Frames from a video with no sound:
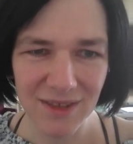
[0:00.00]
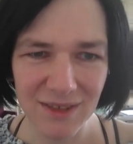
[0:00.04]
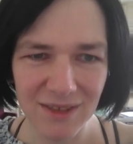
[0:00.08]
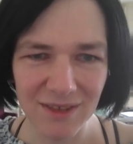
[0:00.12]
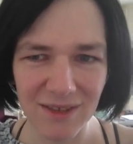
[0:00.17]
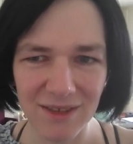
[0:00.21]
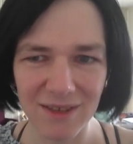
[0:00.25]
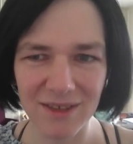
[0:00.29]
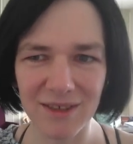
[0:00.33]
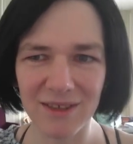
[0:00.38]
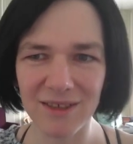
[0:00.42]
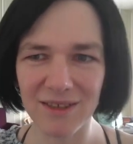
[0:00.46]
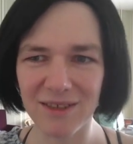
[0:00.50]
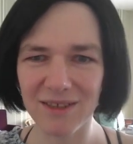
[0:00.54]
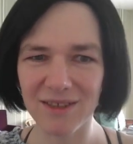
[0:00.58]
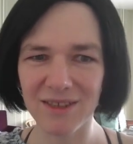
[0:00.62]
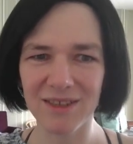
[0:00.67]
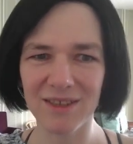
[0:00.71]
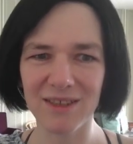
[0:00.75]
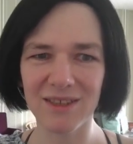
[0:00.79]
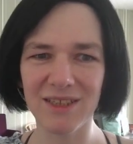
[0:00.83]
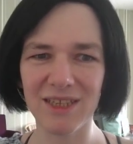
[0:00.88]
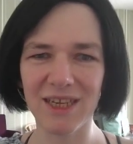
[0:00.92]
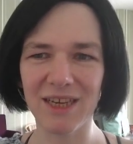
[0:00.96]
So
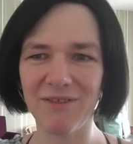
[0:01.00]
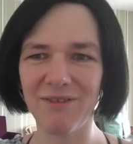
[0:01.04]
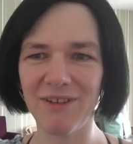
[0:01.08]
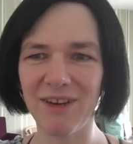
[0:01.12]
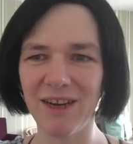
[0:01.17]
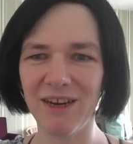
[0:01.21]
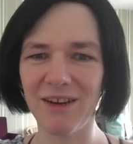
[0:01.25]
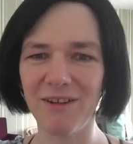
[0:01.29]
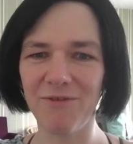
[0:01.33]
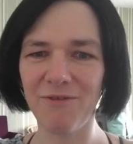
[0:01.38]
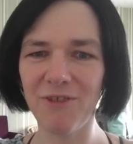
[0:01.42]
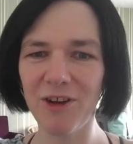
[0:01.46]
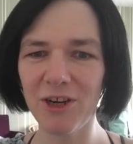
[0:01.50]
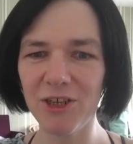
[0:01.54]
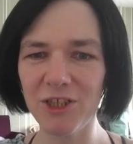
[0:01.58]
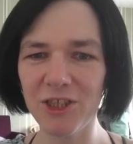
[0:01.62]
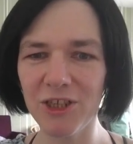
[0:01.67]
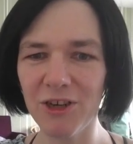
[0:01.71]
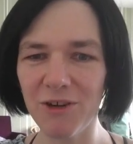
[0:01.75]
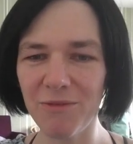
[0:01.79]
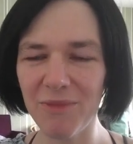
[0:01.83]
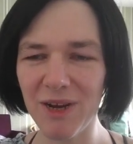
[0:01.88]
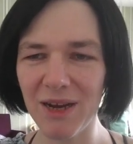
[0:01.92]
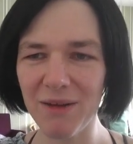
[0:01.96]
they have a
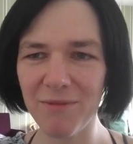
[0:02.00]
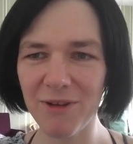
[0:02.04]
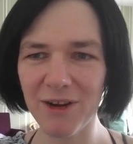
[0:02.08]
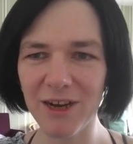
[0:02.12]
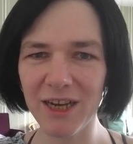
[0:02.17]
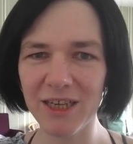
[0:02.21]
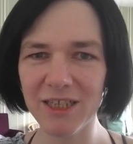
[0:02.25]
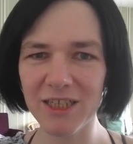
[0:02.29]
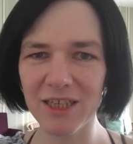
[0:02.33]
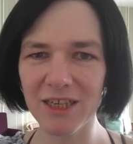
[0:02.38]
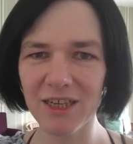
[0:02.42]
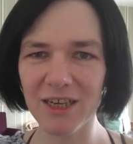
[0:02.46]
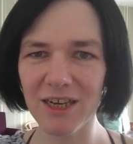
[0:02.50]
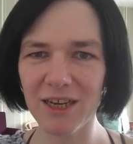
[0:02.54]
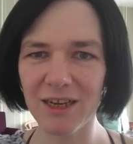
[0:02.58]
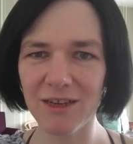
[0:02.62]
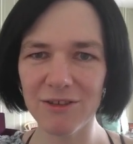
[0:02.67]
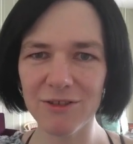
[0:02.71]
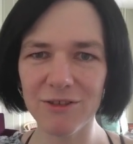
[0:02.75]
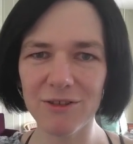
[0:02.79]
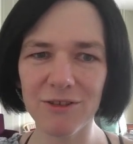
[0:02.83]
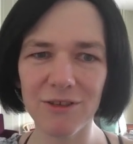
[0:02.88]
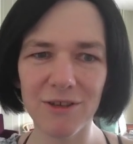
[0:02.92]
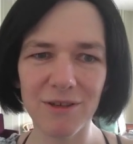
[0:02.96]
virtual memory, I think,
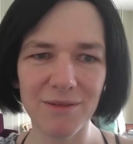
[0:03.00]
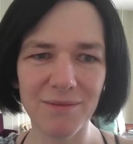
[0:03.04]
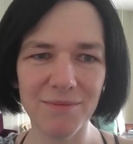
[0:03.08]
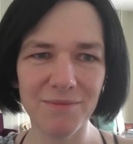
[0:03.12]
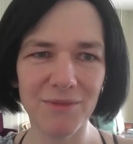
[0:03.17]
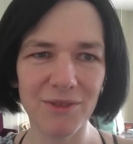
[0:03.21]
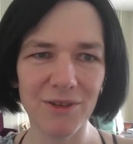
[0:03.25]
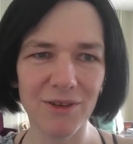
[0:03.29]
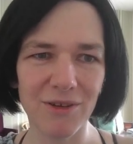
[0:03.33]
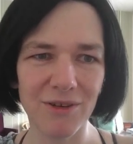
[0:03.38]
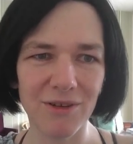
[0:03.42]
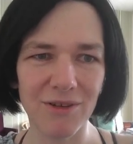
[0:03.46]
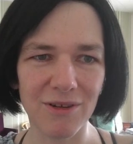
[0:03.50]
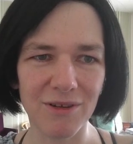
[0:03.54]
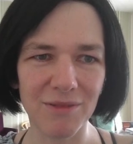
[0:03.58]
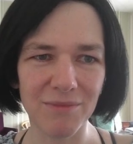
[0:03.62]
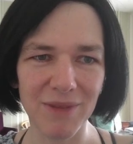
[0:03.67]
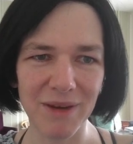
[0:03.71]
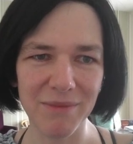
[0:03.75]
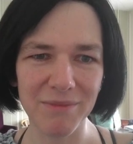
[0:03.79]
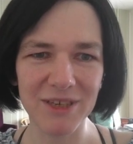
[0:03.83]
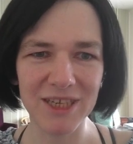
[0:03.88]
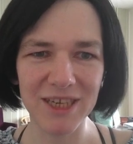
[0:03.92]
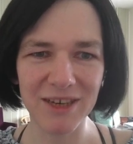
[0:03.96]
also, or
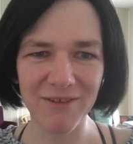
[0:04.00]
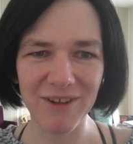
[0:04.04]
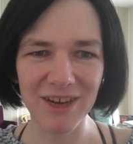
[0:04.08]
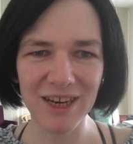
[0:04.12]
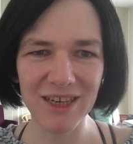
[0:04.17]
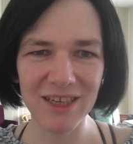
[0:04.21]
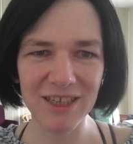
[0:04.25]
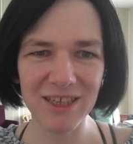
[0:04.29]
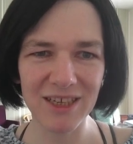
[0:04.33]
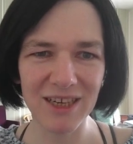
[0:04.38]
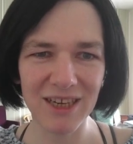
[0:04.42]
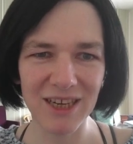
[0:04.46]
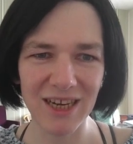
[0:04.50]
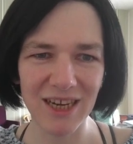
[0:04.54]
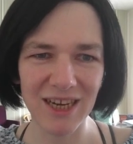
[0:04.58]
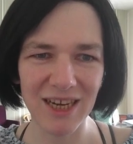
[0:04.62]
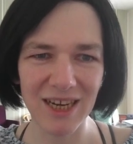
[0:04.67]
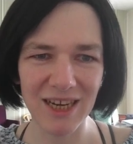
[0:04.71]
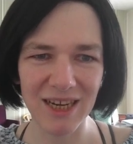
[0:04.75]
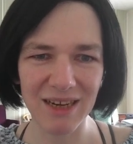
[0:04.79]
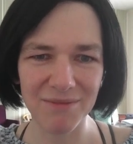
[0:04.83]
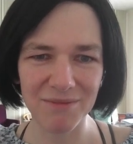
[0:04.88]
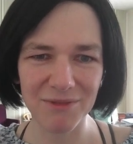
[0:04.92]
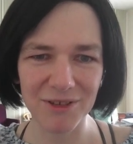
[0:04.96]
maybe they haven't.
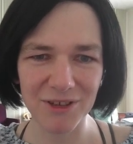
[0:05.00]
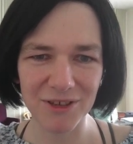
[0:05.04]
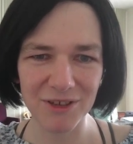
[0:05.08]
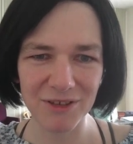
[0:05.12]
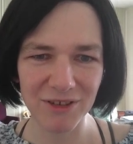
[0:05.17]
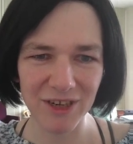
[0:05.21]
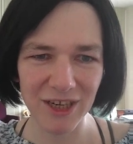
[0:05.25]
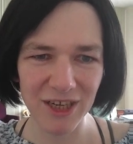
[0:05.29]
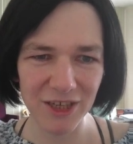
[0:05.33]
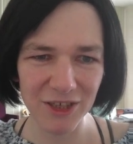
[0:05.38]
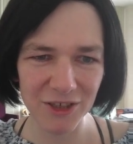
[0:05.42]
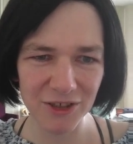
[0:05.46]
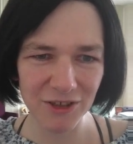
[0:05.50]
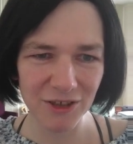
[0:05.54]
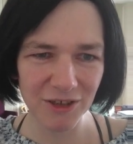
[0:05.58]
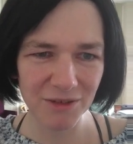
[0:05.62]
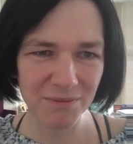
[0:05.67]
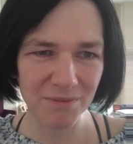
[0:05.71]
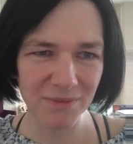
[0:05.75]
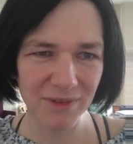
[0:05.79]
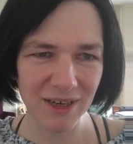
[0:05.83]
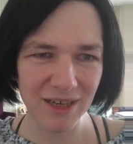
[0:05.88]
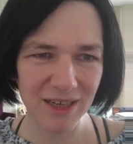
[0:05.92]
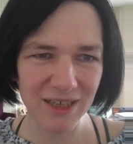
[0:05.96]
I'm not really sure,
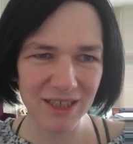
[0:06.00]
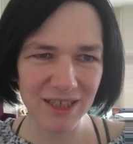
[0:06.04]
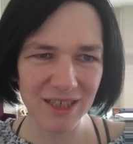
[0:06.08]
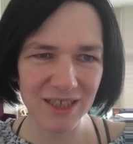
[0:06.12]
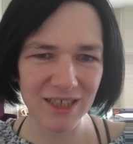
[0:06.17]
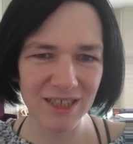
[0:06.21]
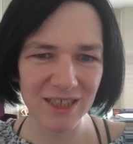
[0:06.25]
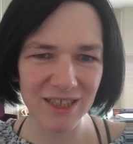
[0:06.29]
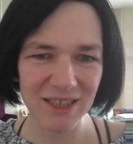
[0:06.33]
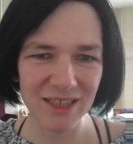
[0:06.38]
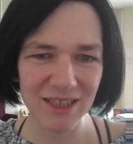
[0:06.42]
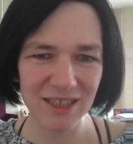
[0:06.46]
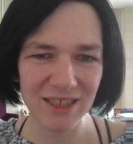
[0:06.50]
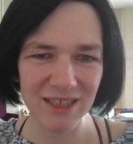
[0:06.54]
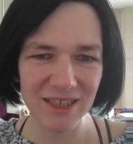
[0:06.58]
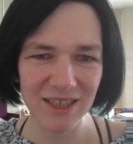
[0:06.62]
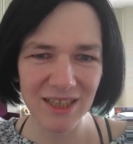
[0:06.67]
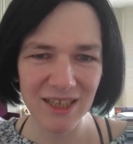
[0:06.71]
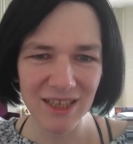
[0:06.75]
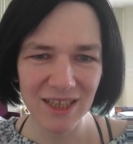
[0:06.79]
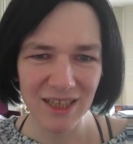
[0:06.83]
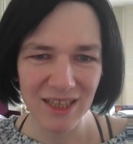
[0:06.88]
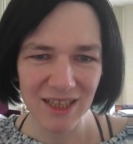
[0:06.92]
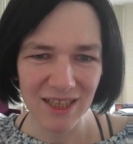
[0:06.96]
but it is
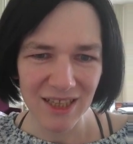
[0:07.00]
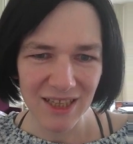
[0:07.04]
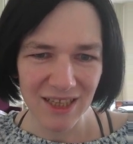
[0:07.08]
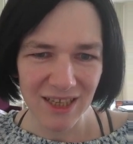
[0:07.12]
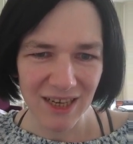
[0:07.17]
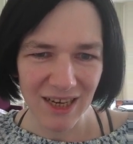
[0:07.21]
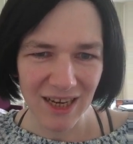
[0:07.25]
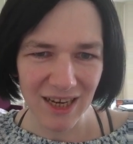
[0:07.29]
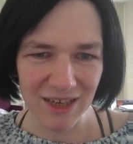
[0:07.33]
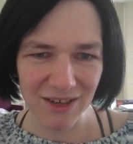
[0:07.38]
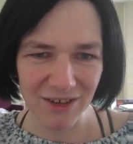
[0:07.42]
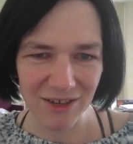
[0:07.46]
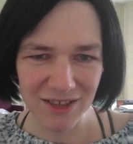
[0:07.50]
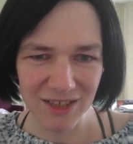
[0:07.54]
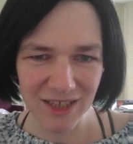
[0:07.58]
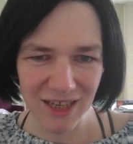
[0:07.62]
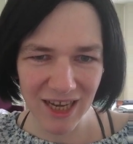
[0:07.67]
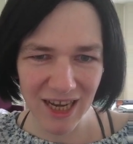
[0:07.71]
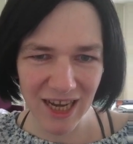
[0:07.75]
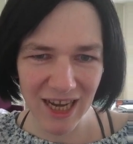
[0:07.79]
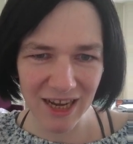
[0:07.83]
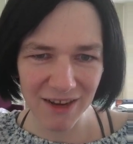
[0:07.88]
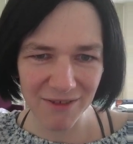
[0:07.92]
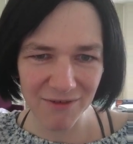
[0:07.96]
another
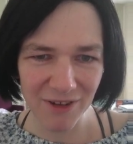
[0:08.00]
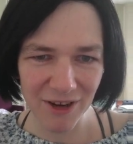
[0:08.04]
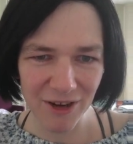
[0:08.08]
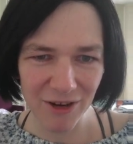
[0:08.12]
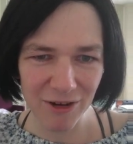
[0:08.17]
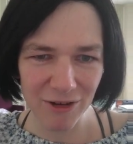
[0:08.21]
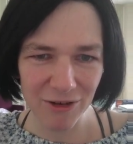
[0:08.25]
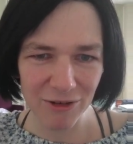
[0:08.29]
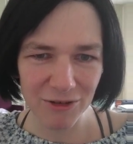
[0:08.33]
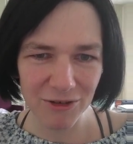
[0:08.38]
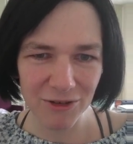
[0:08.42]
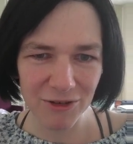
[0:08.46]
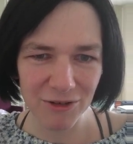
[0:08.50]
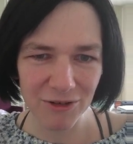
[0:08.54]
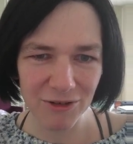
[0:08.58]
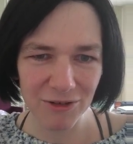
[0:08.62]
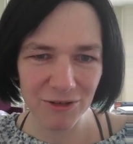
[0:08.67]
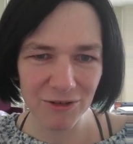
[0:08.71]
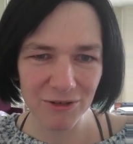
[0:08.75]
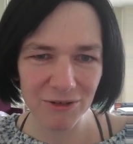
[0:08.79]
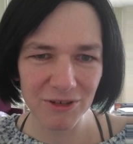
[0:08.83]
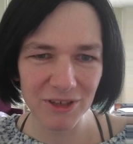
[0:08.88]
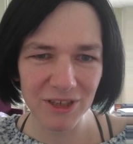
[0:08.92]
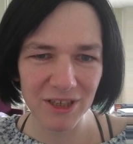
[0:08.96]
guy. Welcome
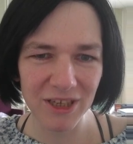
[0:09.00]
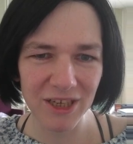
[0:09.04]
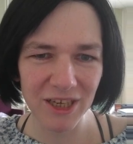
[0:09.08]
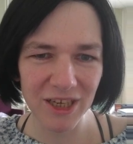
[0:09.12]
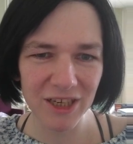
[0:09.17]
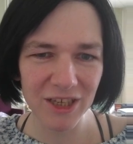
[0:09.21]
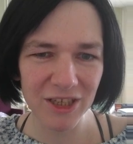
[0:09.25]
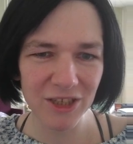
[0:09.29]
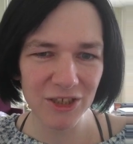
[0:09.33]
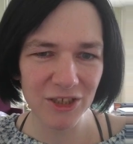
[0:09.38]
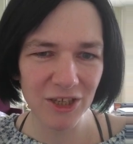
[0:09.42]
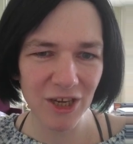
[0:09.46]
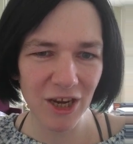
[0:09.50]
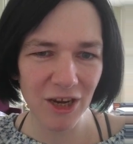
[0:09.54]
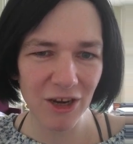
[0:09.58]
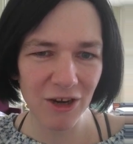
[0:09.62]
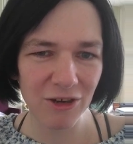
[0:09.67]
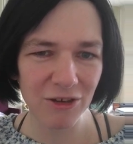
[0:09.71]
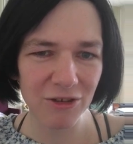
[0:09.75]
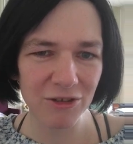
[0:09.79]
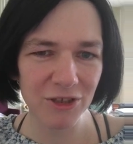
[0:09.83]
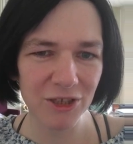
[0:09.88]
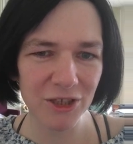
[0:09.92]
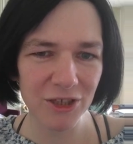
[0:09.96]
to
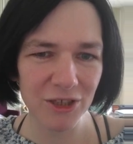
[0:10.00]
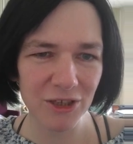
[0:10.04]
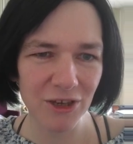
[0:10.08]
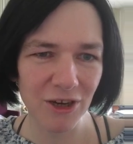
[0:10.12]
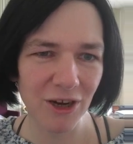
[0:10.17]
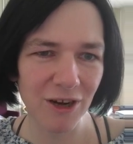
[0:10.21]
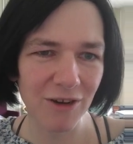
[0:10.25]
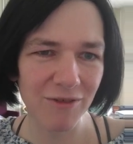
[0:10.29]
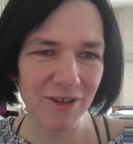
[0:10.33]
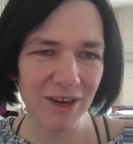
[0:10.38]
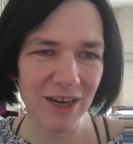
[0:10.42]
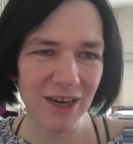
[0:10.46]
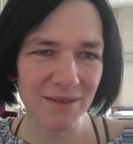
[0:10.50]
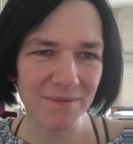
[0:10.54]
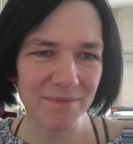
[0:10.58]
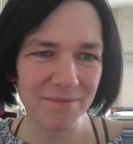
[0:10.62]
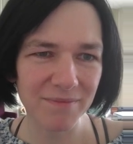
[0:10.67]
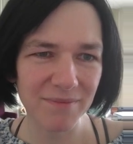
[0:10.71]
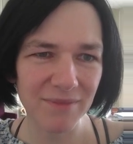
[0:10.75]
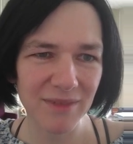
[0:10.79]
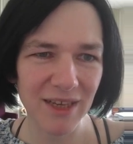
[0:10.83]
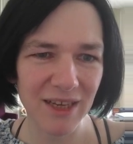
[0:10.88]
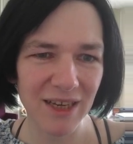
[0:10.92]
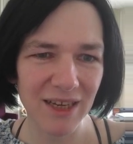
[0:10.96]
Dinosaur Discovery.
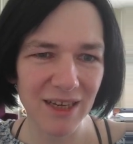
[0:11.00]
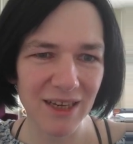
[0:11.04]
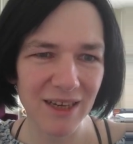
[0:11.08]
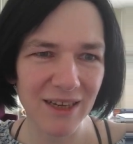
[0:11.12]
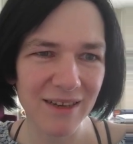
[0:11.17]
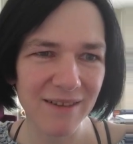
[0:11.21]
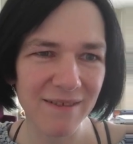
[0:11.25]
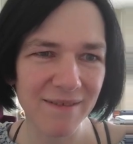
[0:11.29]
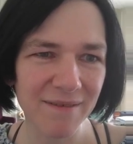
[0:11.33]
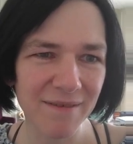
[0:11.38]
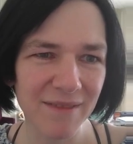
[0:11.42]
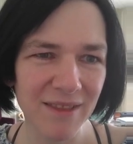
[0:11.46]
Yeah.